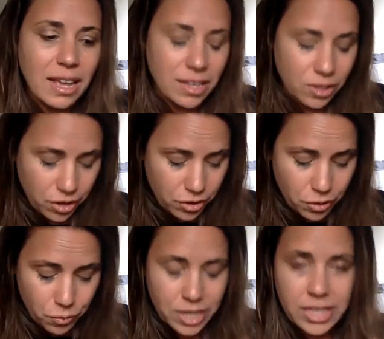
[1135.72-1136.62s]
you know,
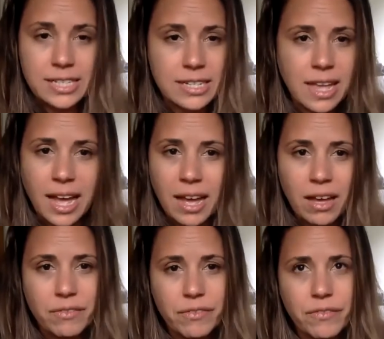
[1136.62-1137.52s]
you really didn't
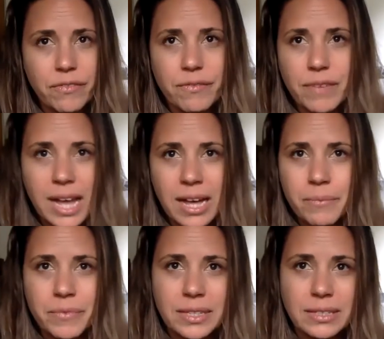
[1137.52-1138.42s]
have
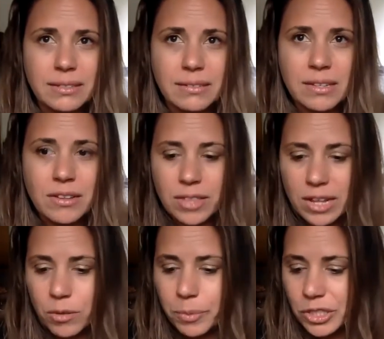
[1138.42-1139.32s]
um, you know,
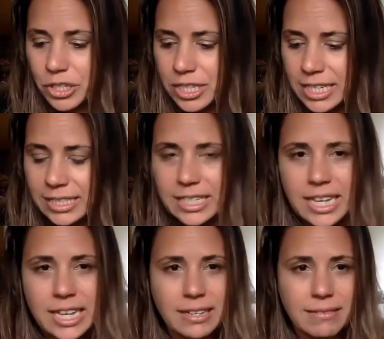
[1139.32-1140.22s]
that opportunity to
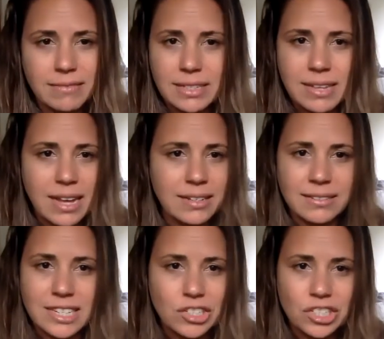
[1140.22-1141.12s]
see young
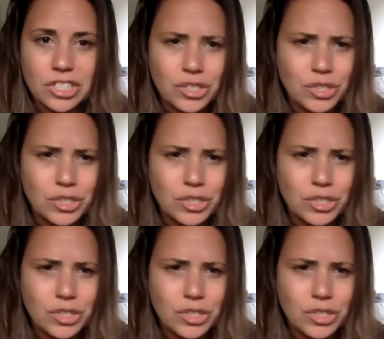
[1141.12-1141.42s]
Indigenous